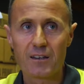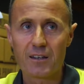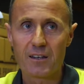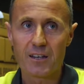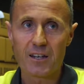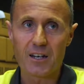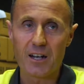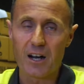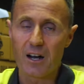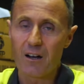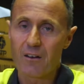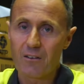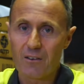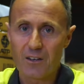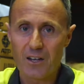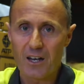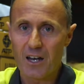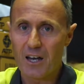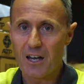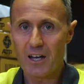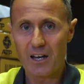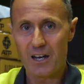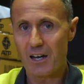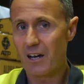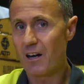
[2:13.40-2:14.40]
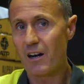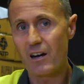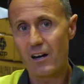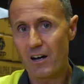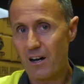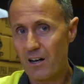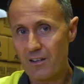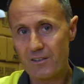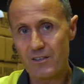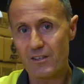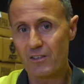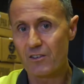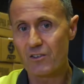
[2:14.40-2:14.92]
you know,
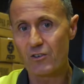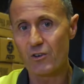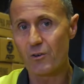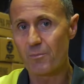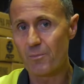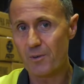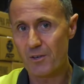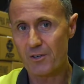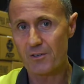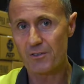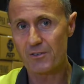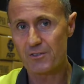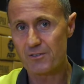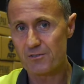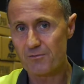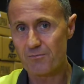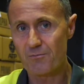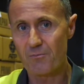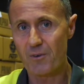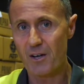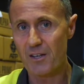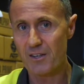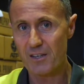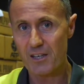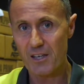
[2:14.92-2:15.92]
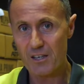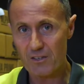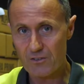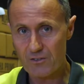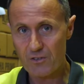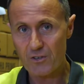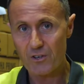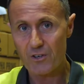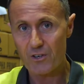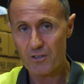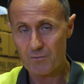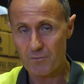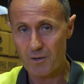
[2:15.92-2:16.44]
I didn't do it because my knees
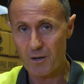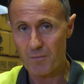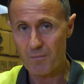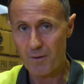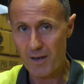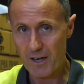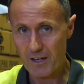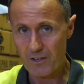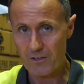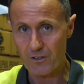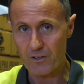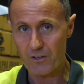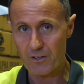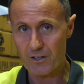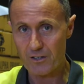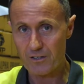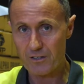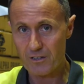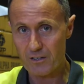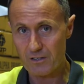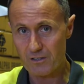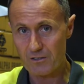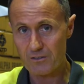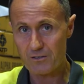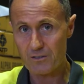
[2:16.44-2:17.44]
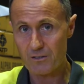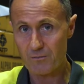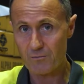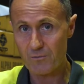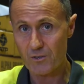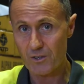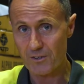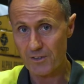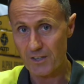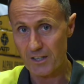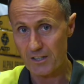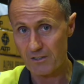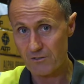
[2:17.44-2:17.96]
hurt or my back hurt. I did it because I'm
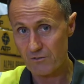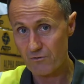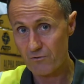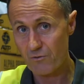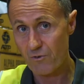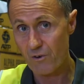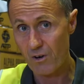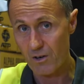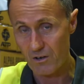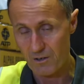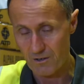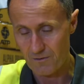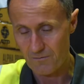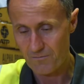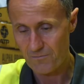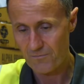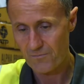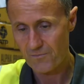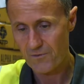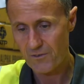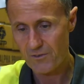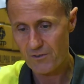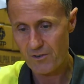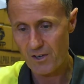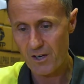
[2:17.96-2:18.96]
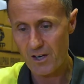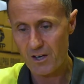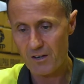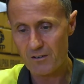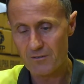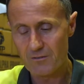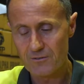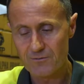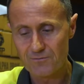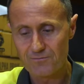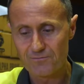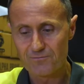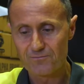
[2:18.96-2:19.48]
not that strong.
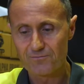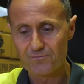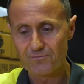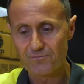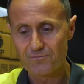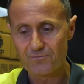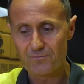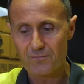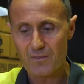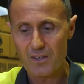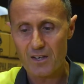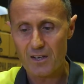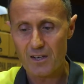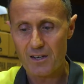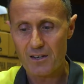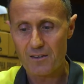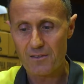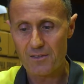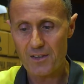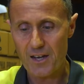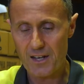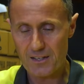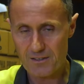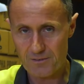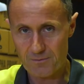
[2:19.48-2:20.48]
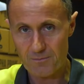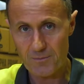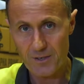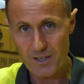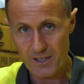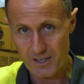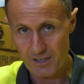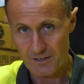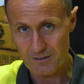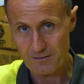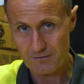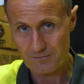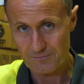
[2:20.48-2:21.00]
So that's
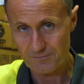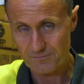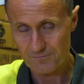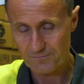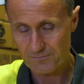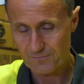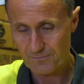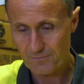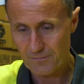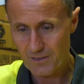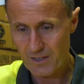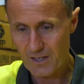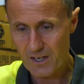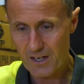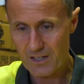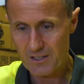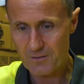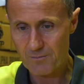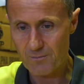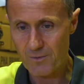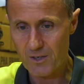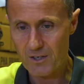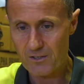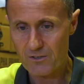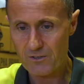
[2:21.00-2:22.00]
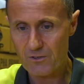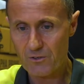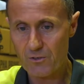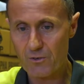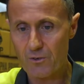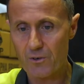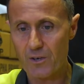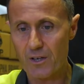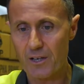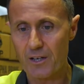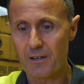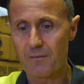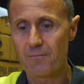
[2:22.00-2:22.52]
me. That's my
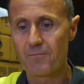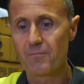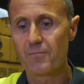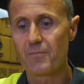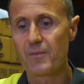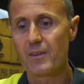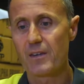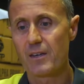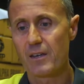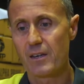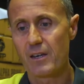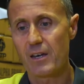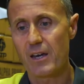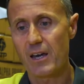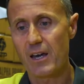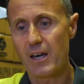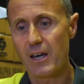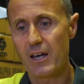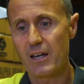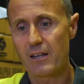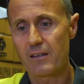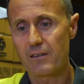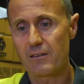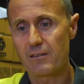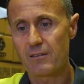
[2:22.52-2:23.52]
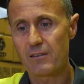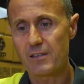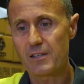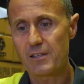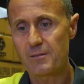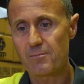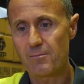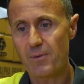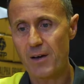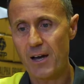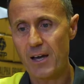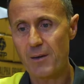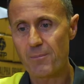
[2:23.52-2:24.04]
story. And
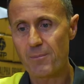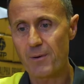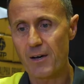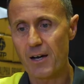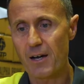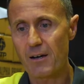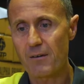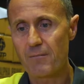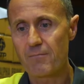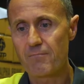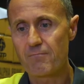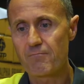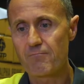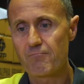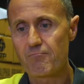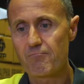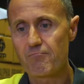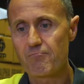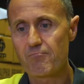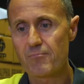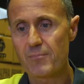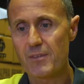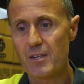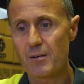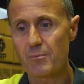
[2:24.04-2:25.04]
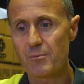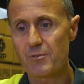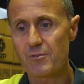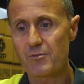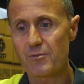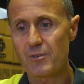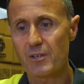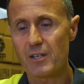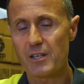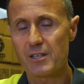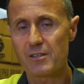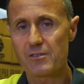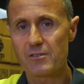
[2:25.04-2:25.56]
this paper that was
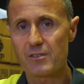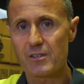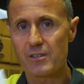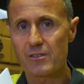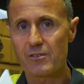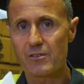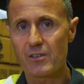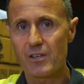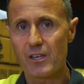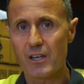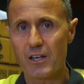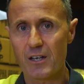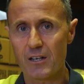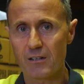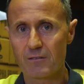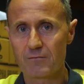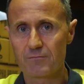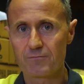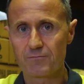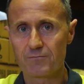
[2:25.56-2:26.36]
released this year